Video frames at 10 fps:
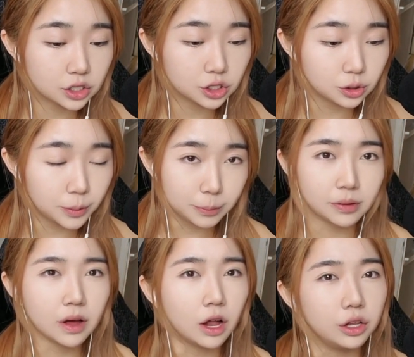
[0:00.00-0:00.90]
to people
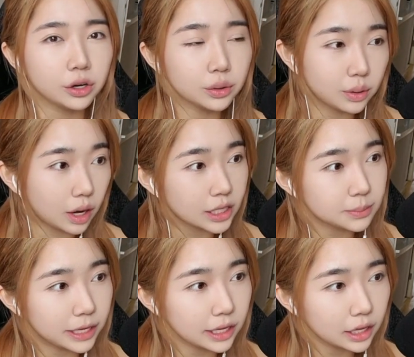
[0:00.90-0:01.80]
of color who
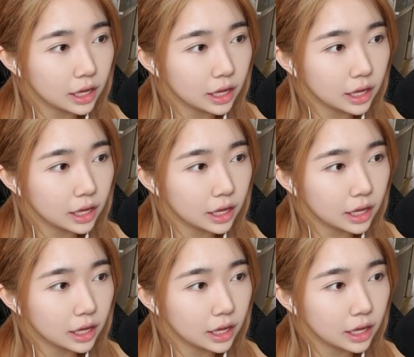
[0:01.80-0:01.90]
cosplay,